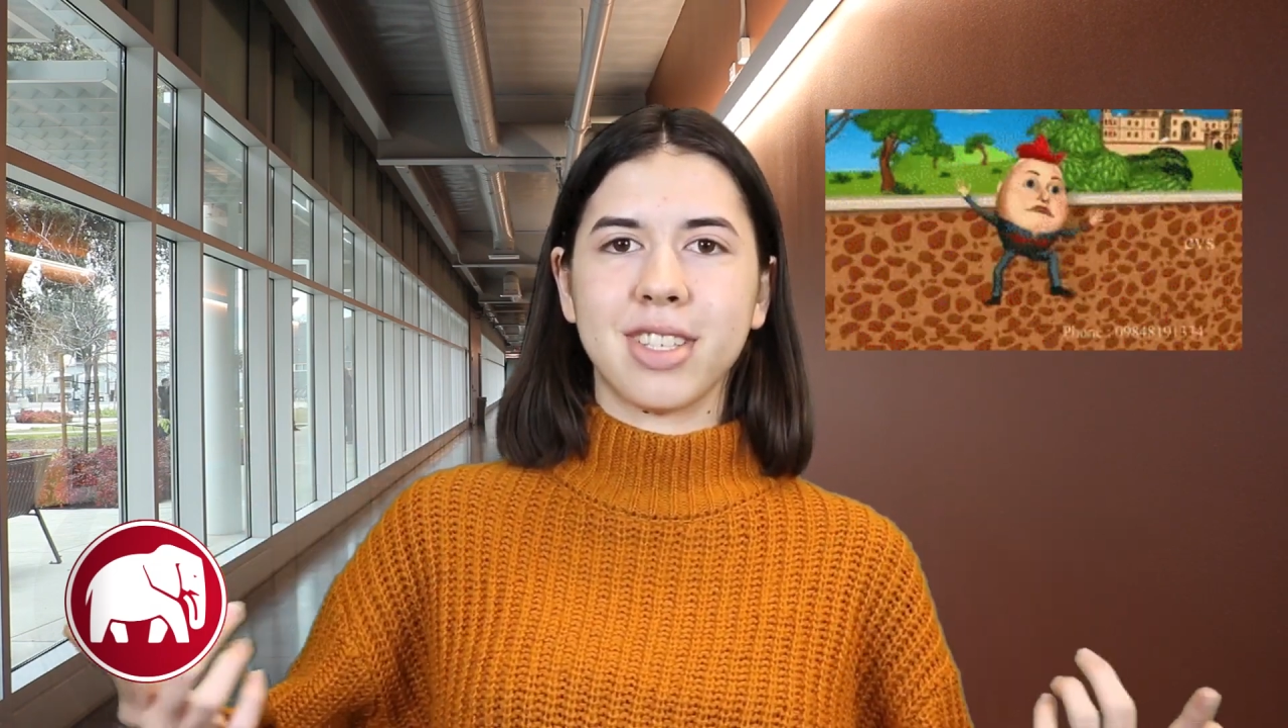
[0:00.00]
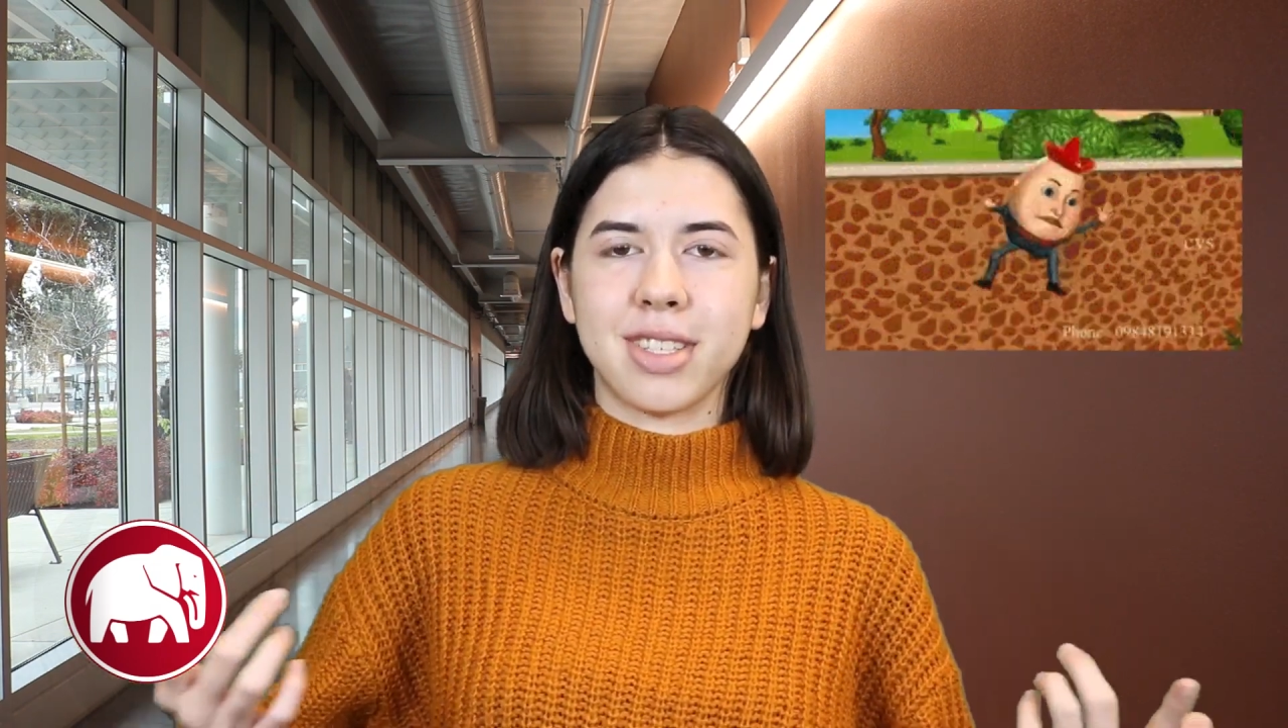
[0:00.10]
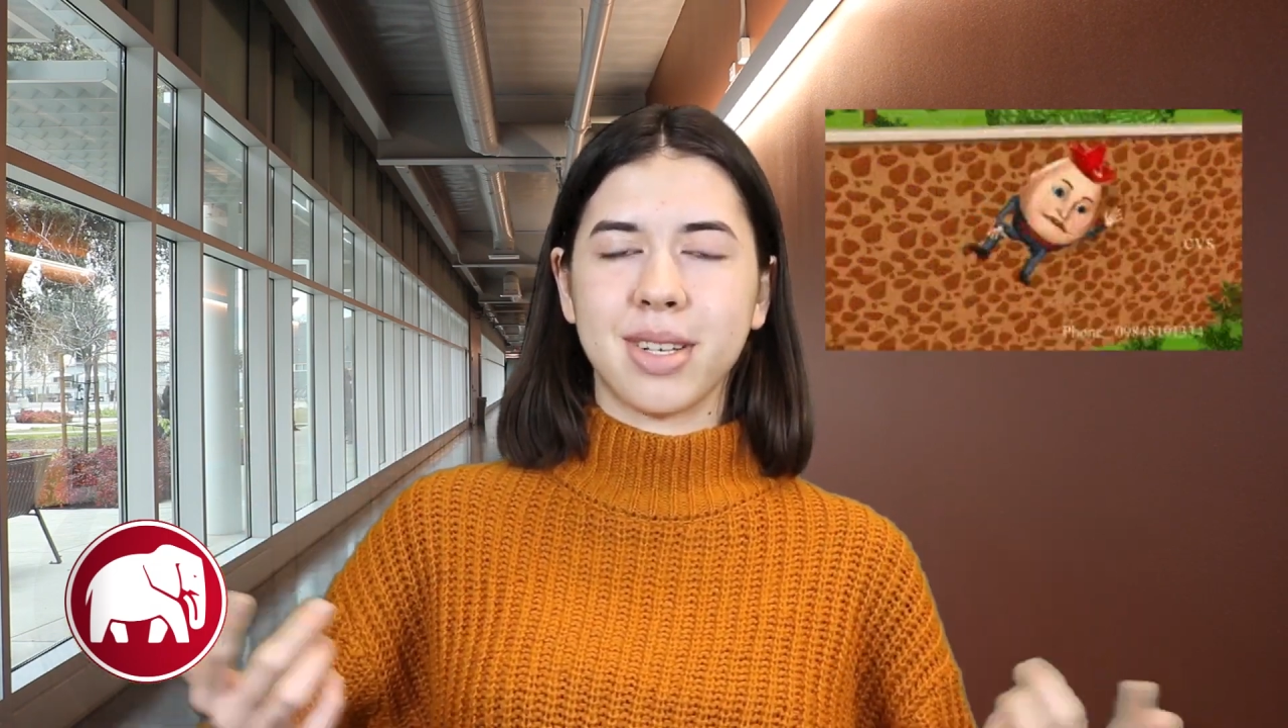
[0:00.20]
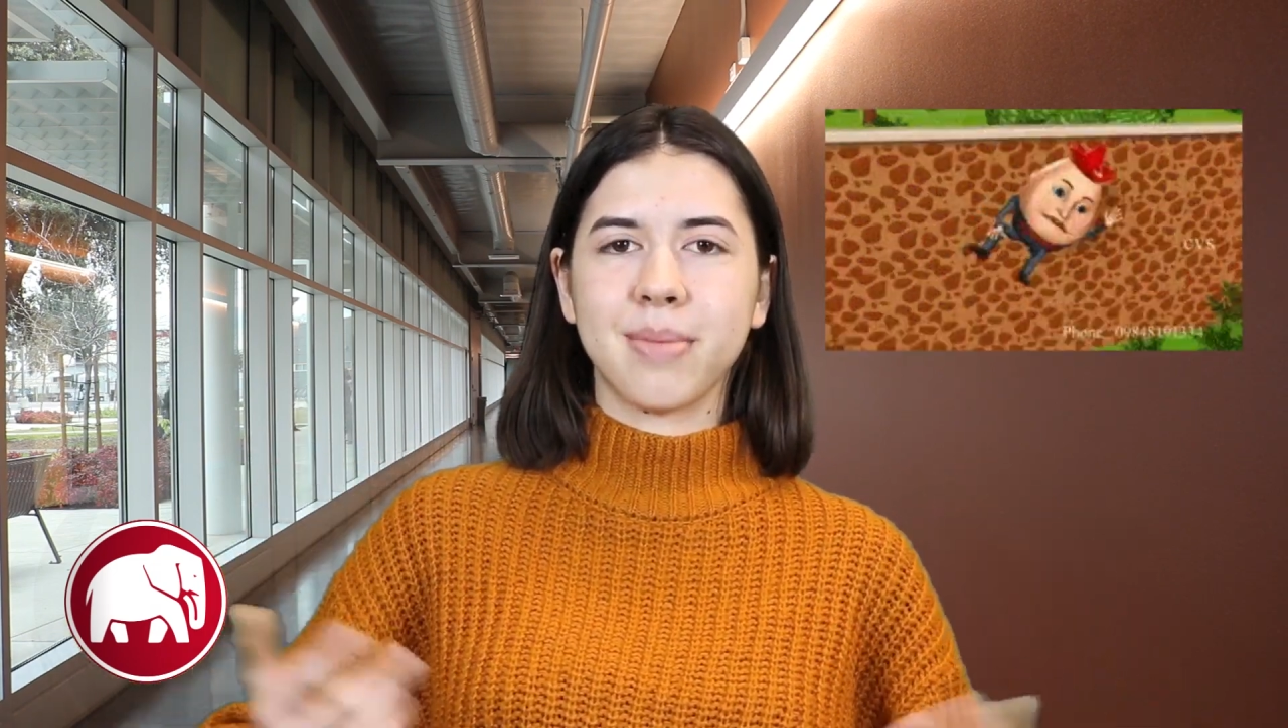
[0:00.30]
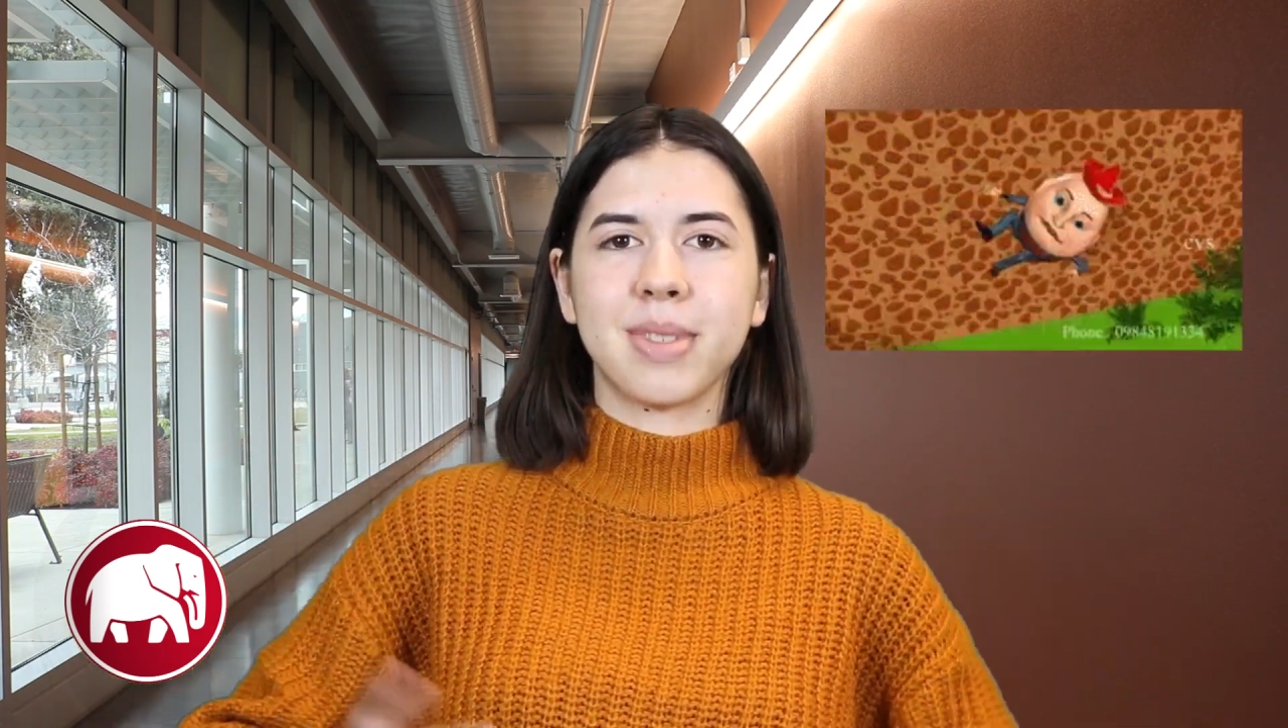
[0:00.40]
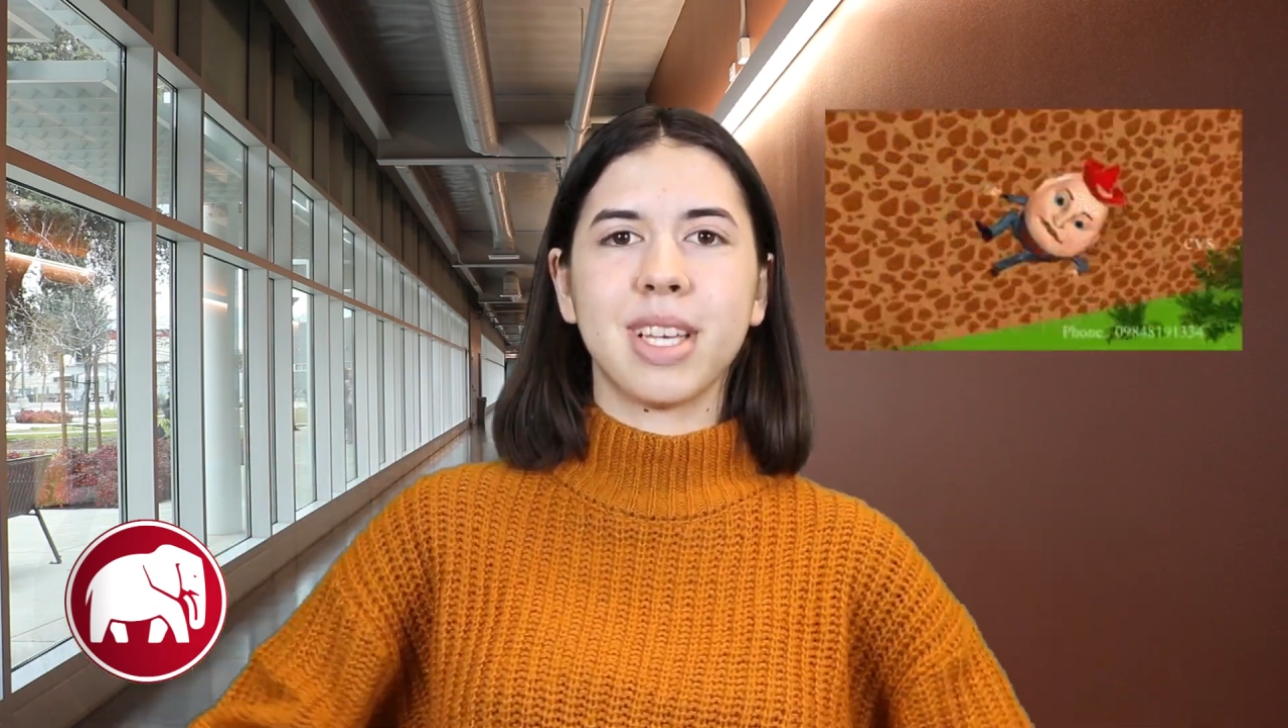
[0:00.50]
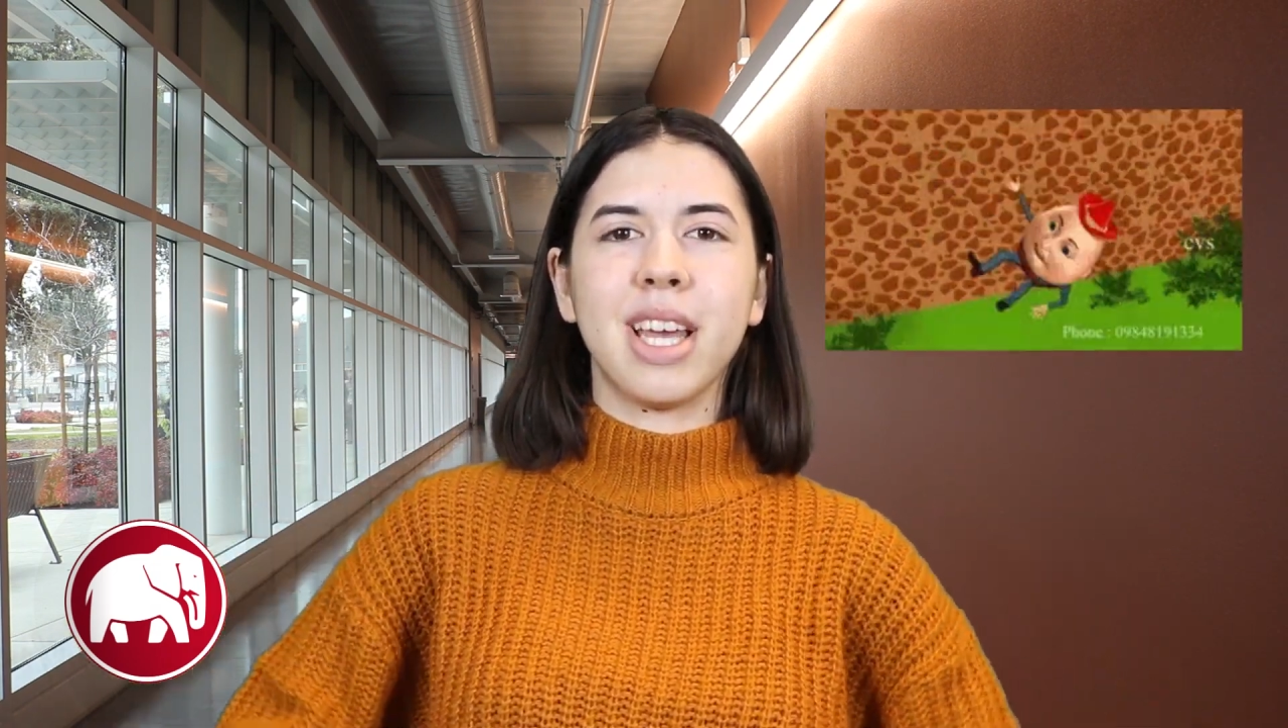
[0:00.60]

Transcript: systems.